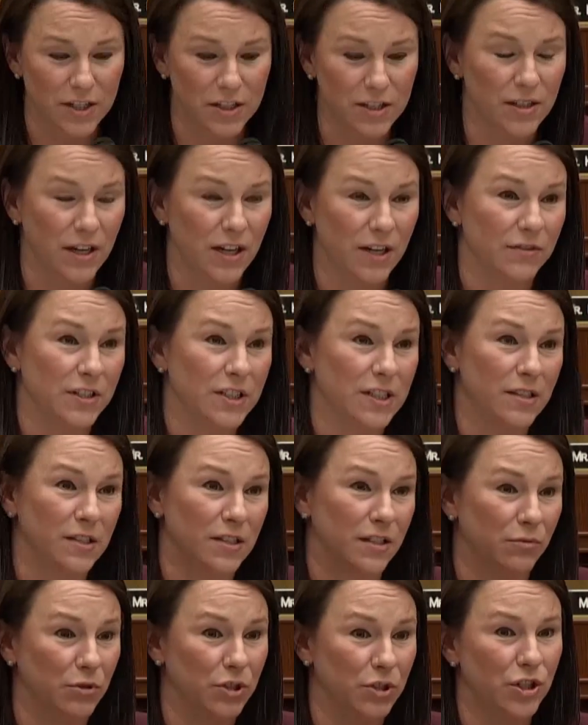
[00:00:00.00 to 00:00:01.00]
legislative
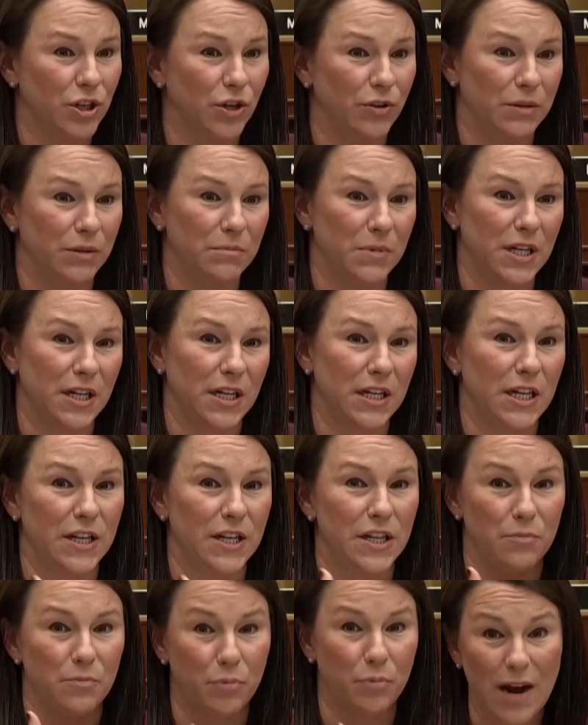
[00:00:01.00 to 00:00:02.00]
assistant was showing me
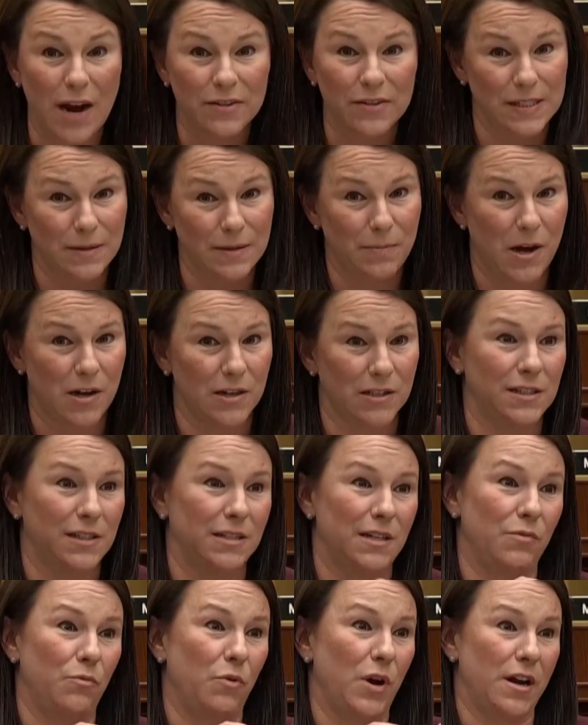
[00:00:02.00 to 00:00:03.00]
in the privacy
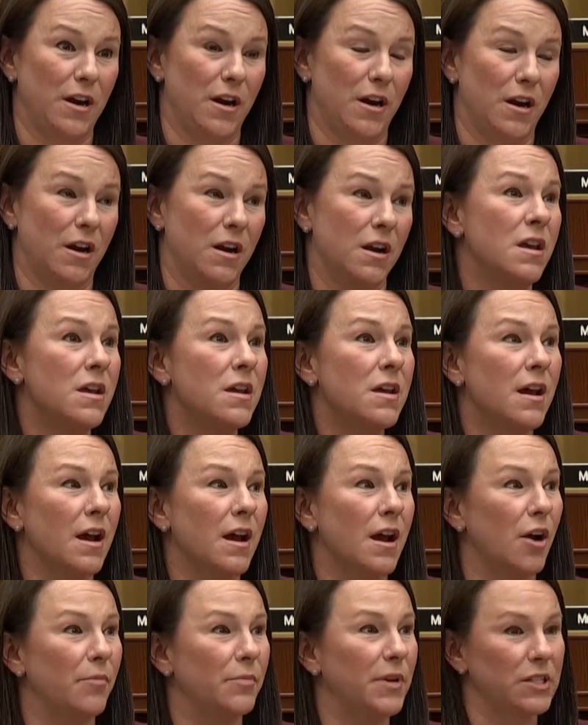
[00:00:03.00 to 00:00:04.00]
policy where
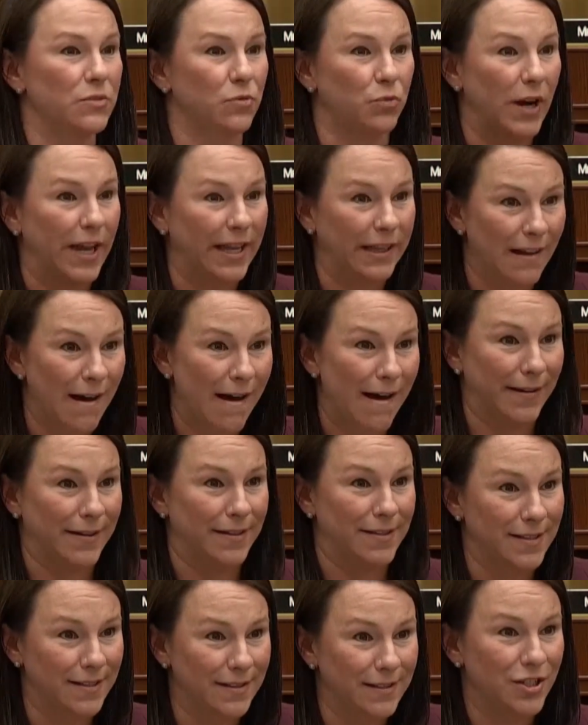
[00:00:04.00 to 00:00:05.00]
um, it's
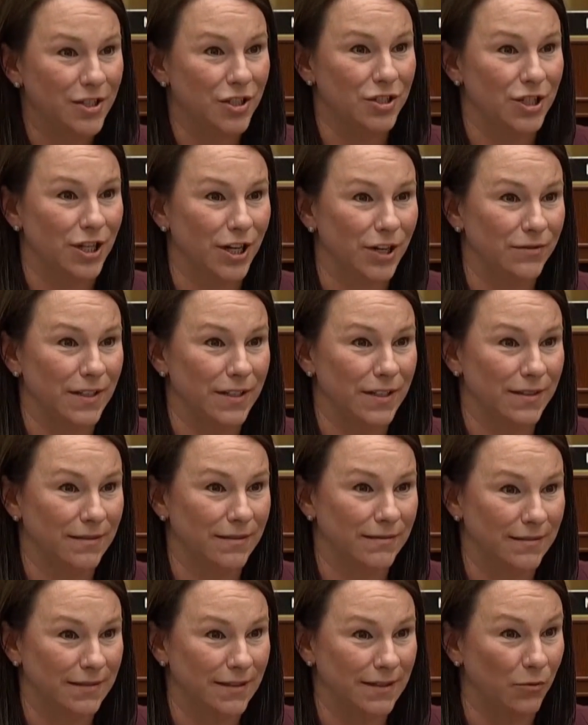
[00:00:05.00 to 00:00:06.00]
redlined to show
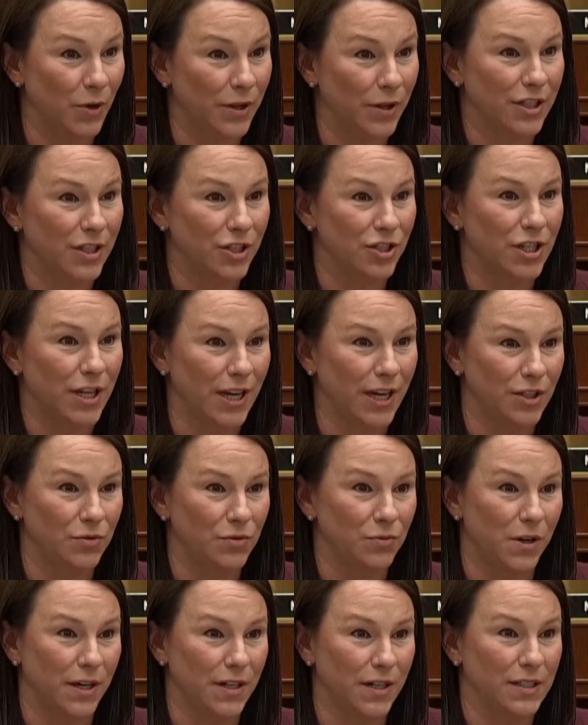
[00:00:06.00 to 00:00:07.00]
the, the, what the
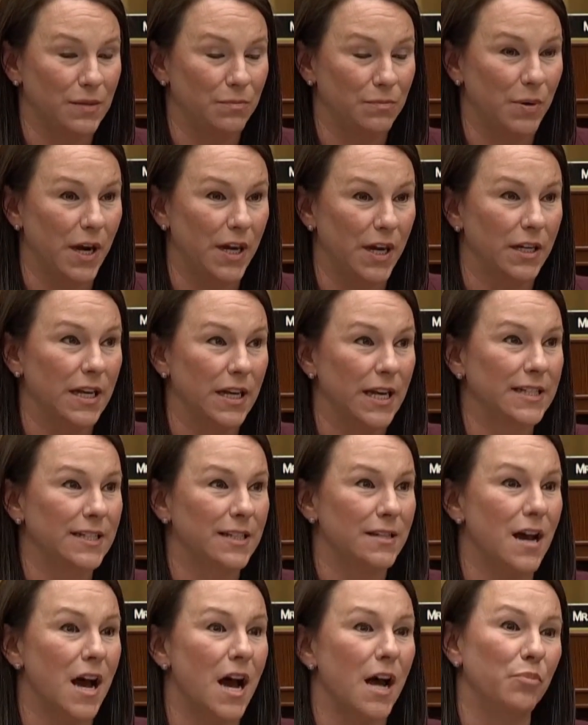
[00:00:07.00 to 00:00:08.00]
change was, but
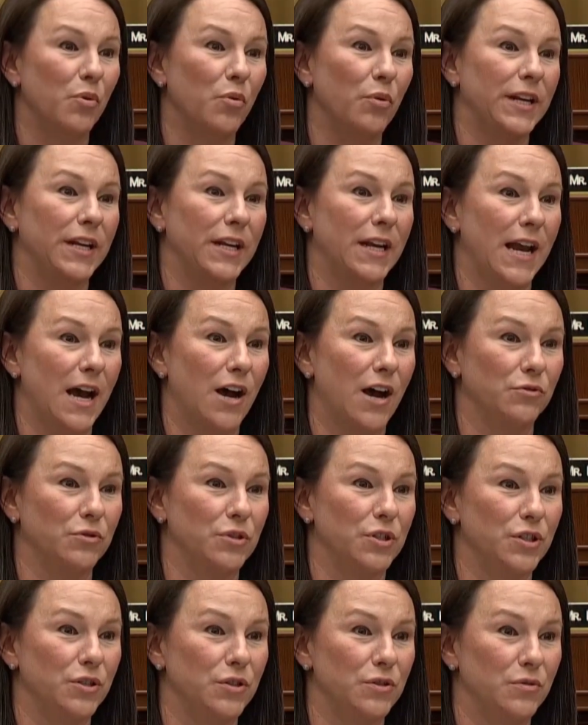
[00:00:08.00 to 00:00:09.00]
it's not pointed
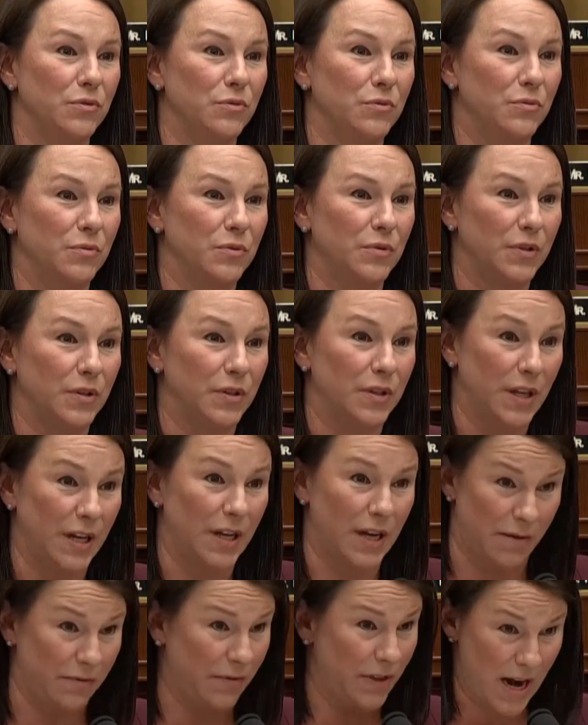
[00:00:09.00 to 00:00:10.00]
out to
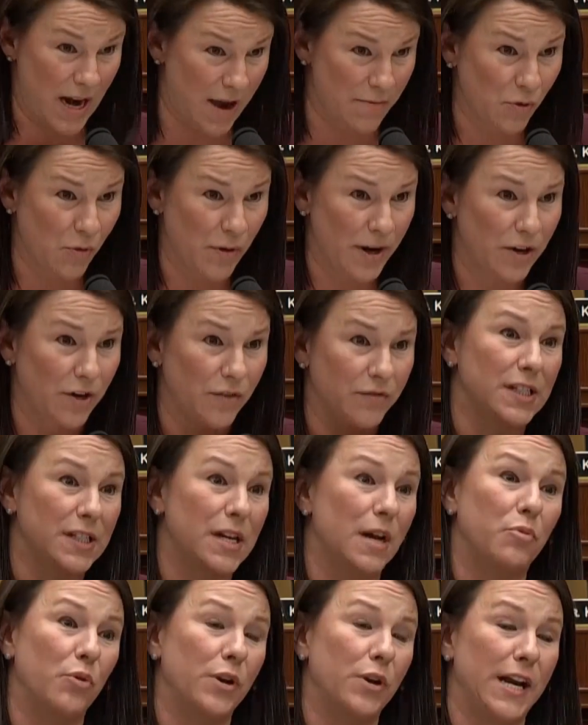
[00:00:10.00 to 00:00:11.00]
that, I, that I'm aware of, it's
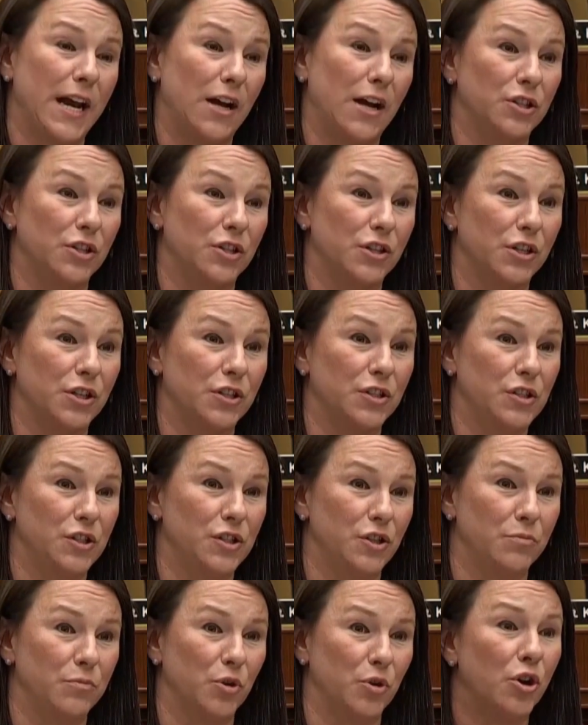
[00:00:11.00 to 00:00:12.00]
not pointed out to the
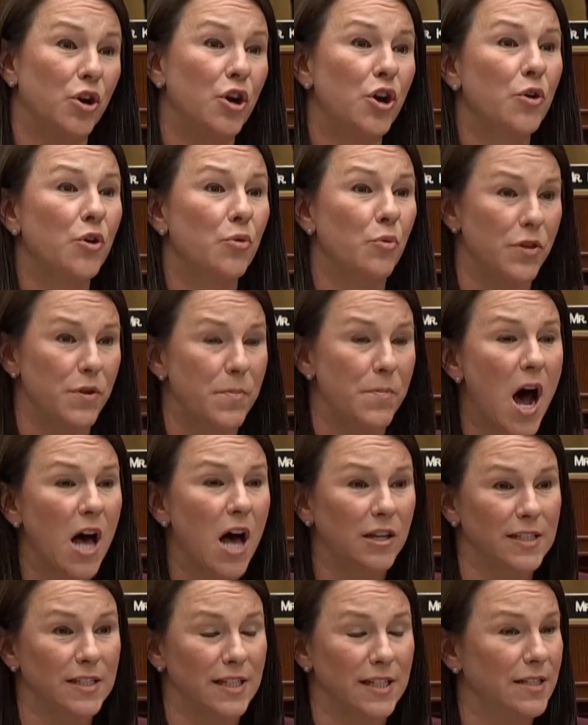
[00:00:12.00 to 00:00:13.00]
consumer when the
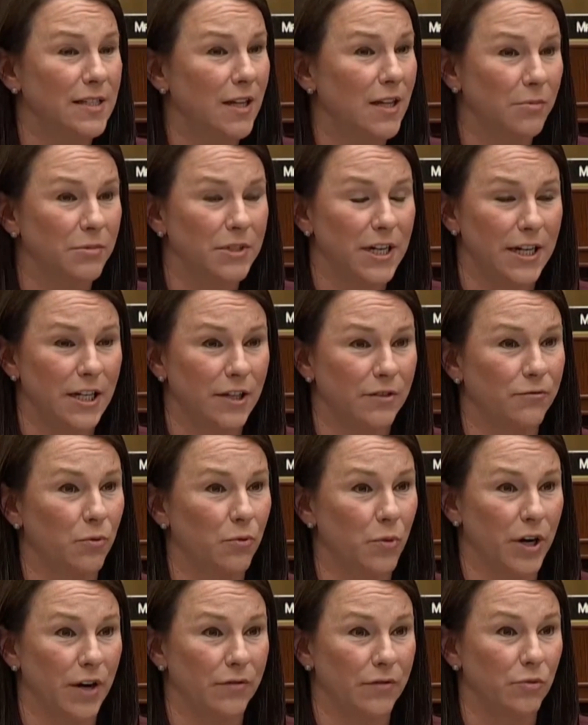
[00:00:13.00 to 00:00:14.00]
policy is updated
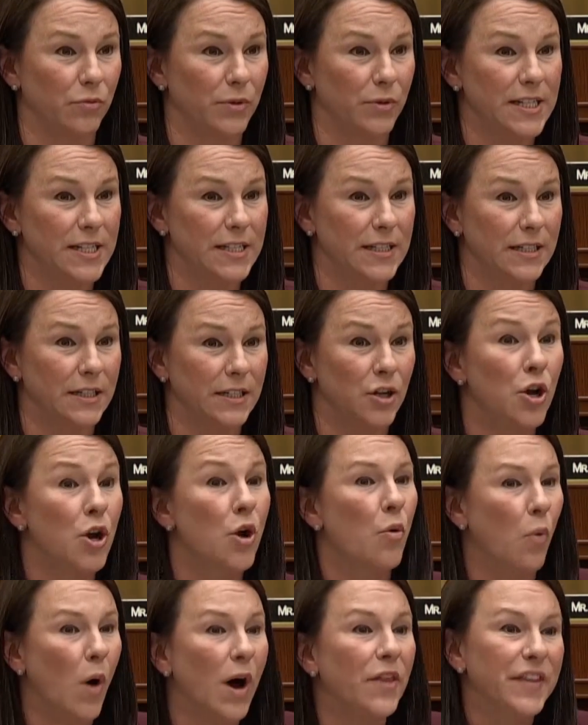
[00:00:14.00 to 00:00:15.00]
for whatever reason,
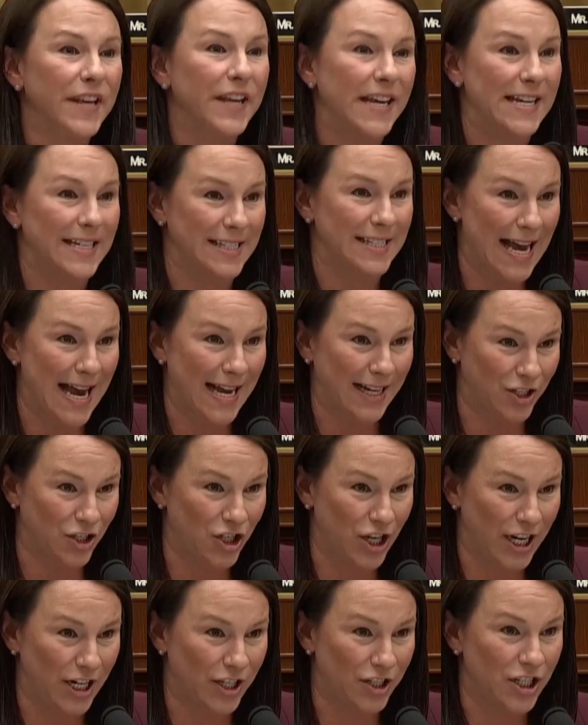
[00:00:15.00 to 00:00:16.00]
what the exact
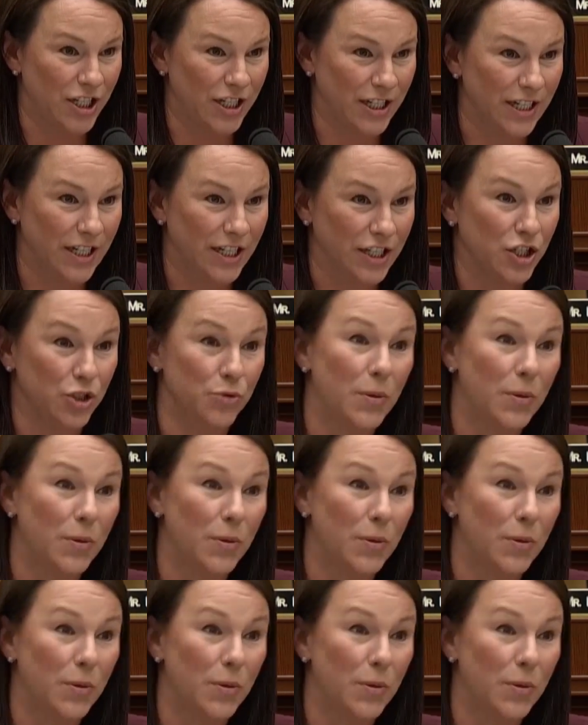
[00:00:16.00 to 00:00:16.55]
change is.